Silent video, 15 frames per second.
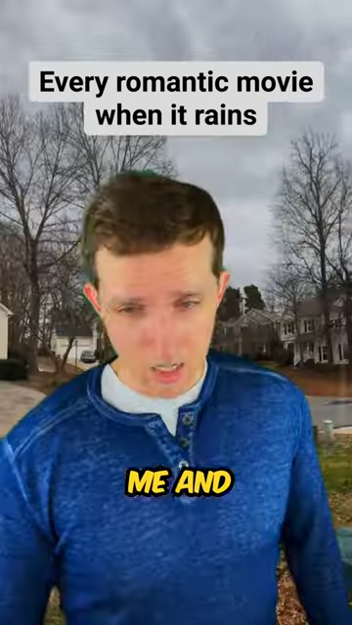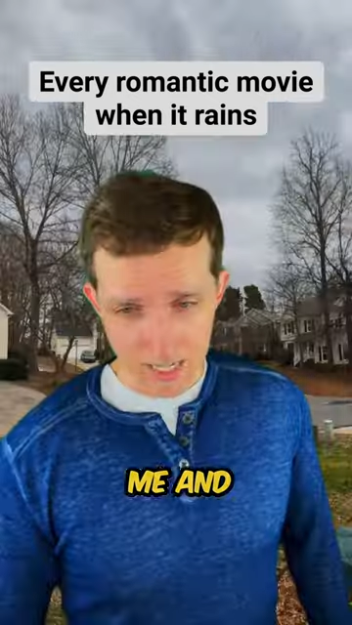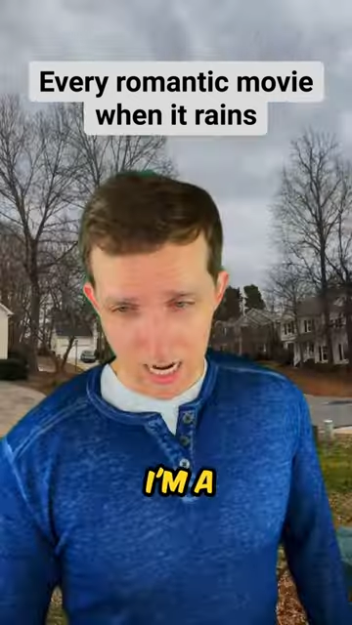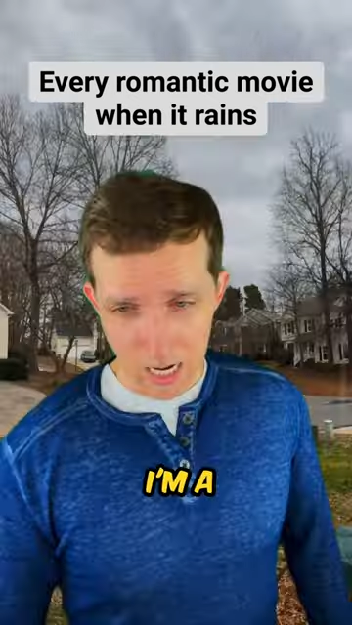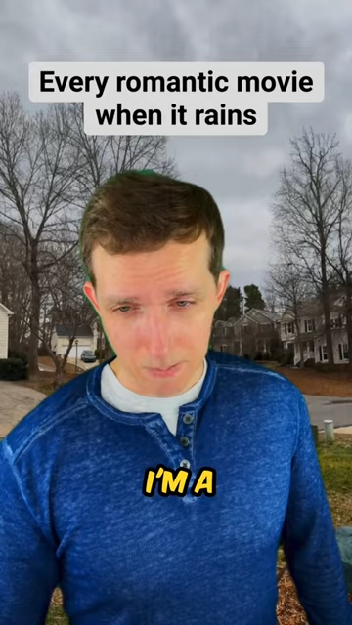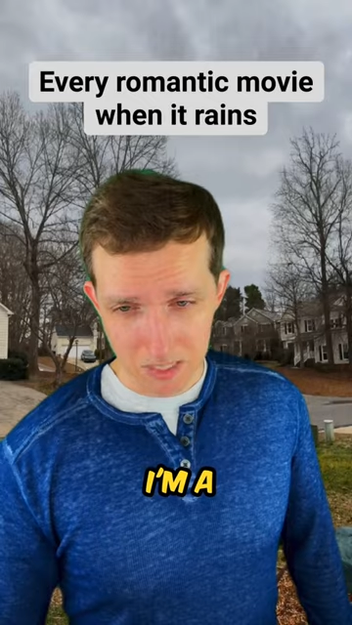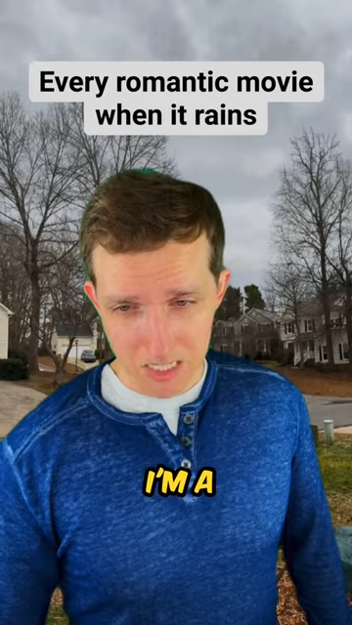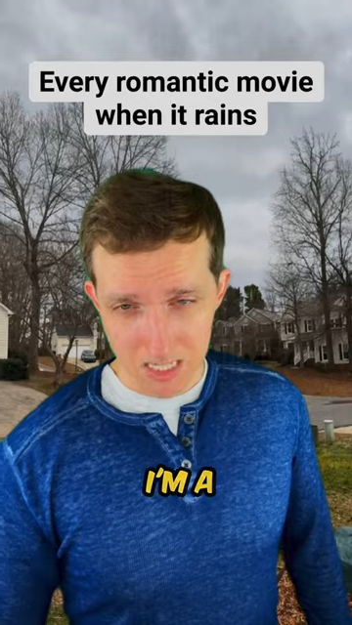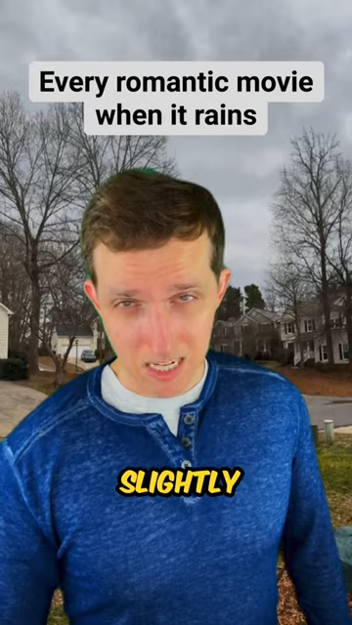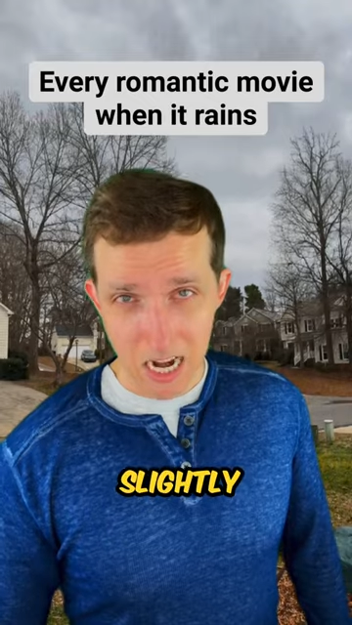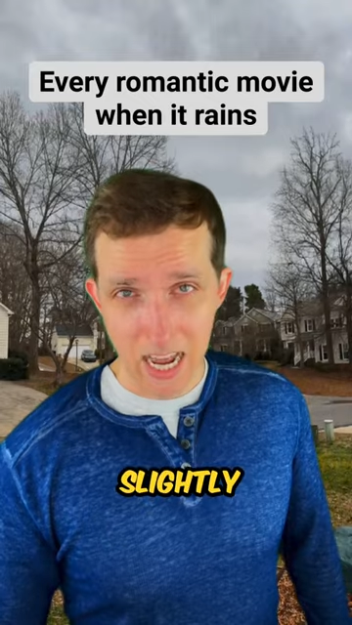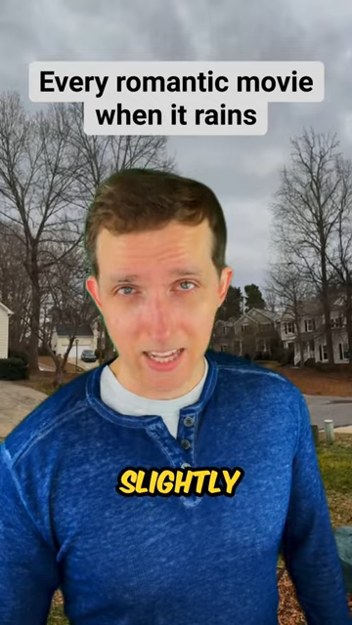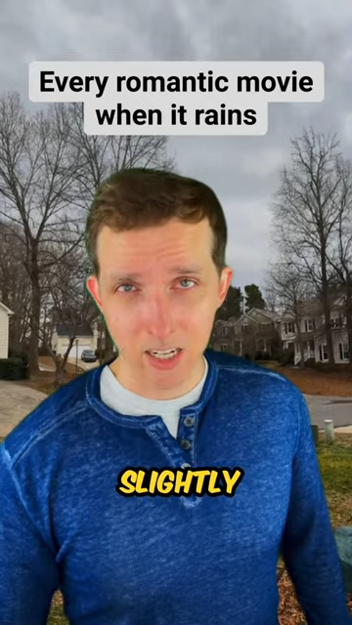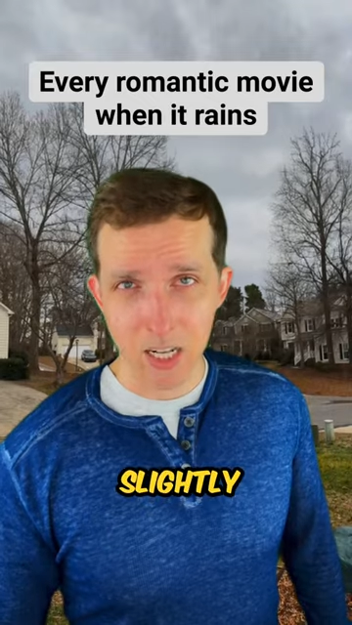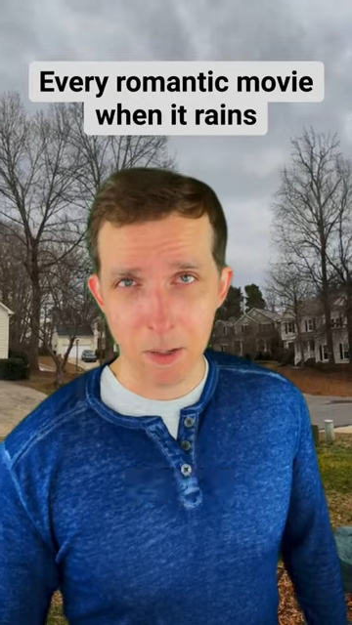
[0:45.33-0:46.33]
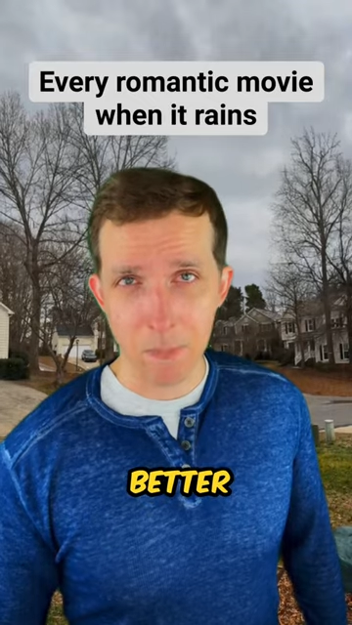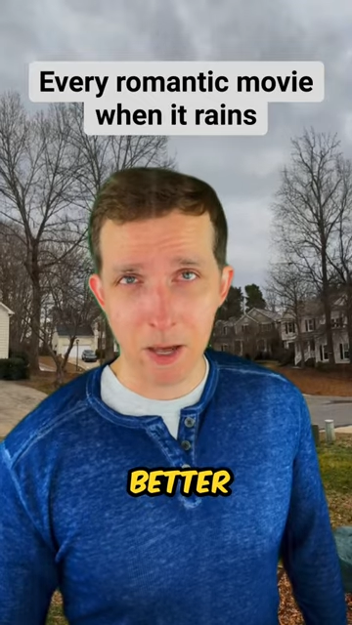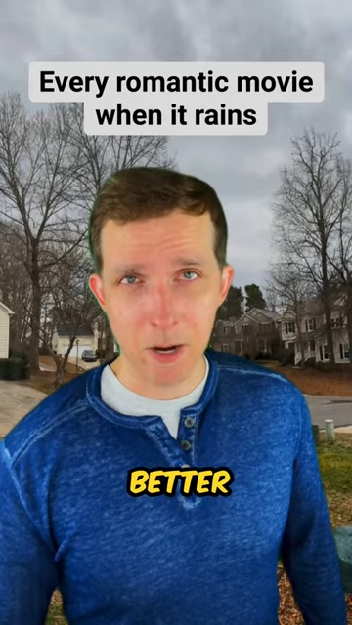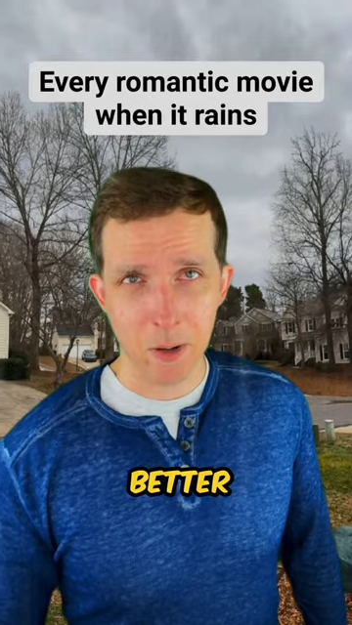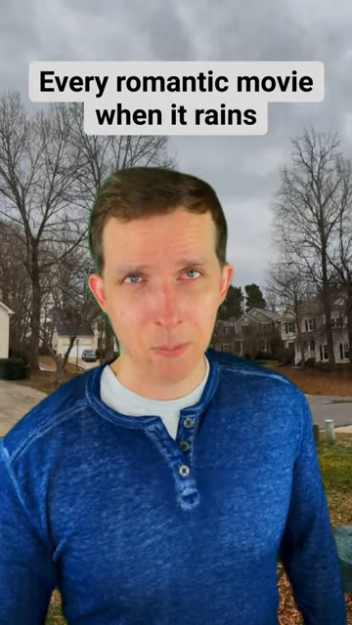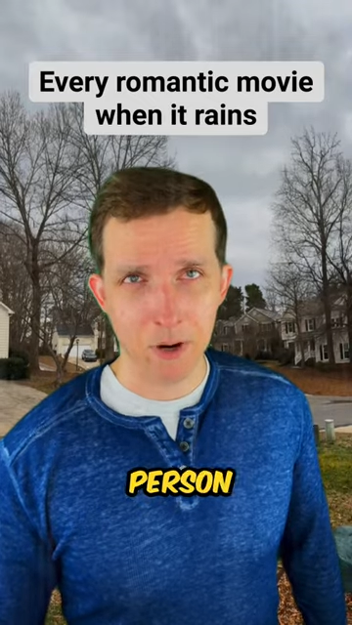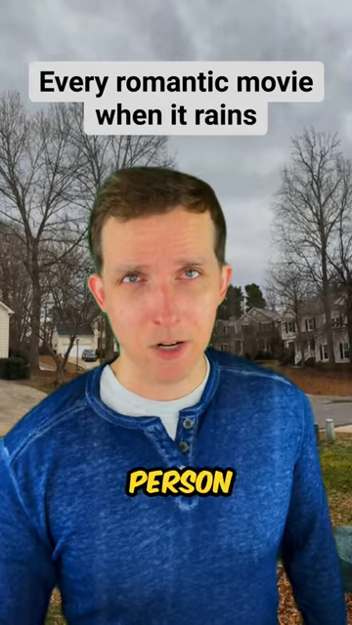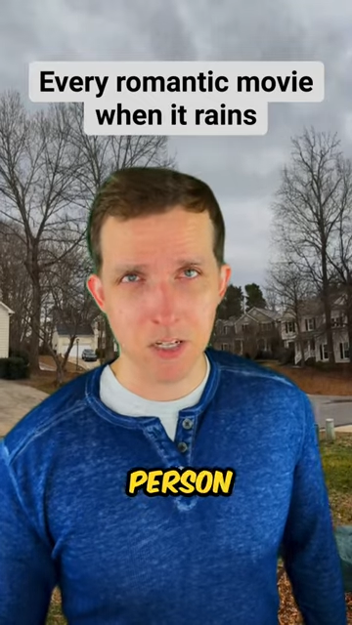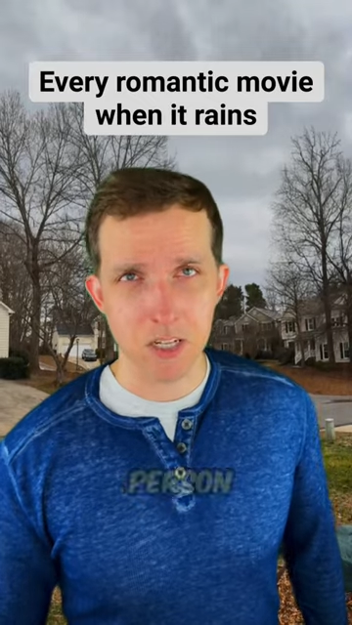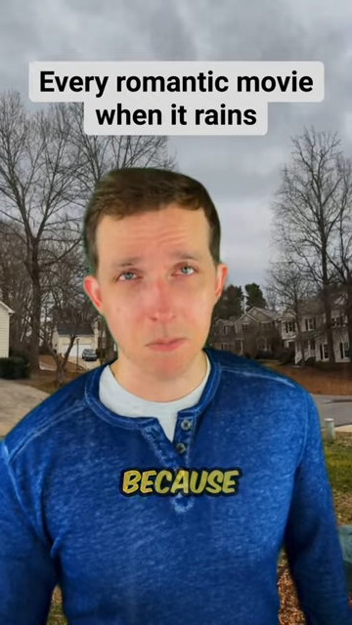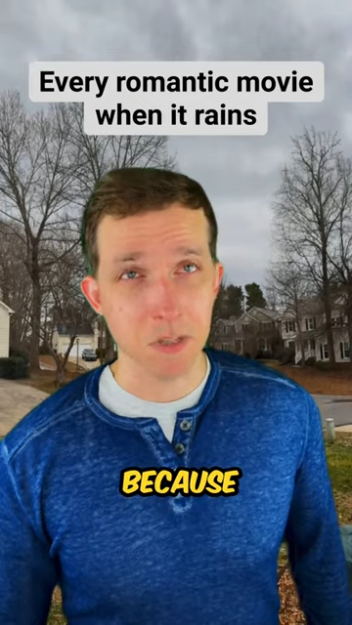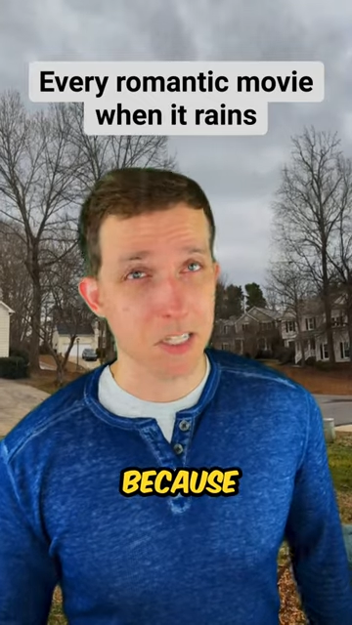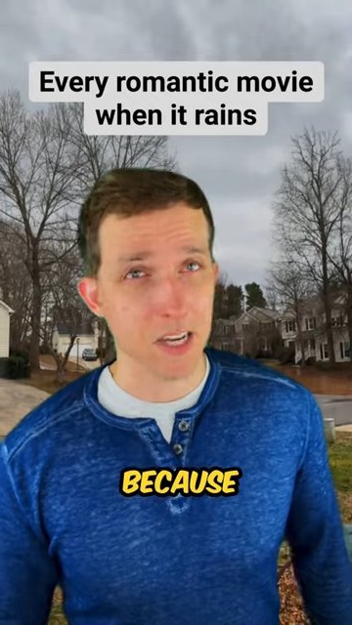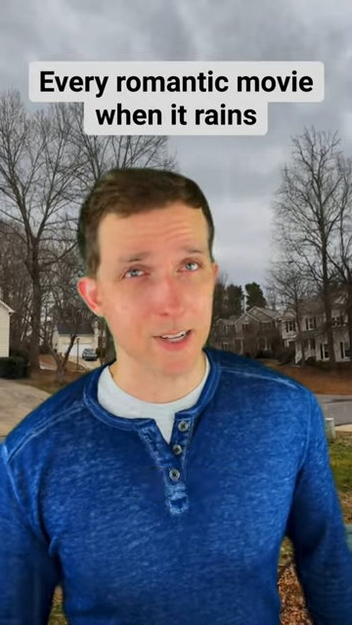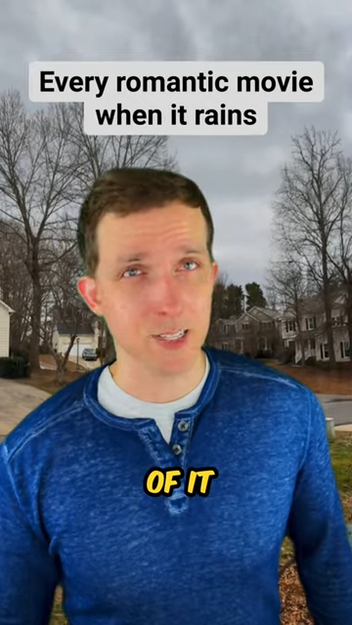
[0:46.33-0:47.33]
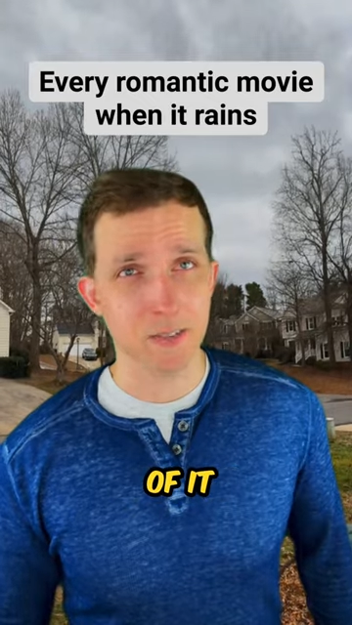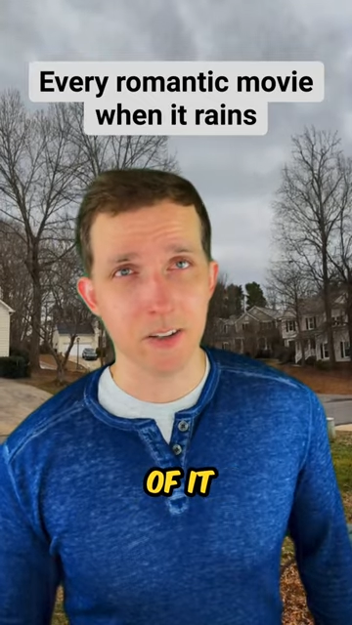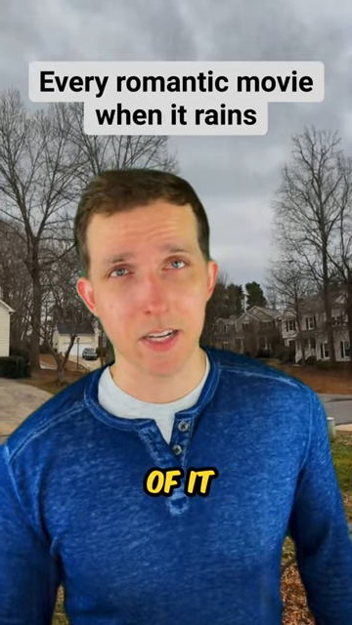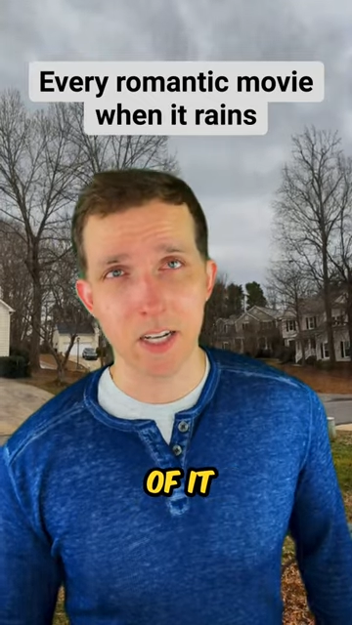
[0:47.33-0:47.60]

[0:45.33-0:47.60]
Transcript: And I'm a slightly better person because of it.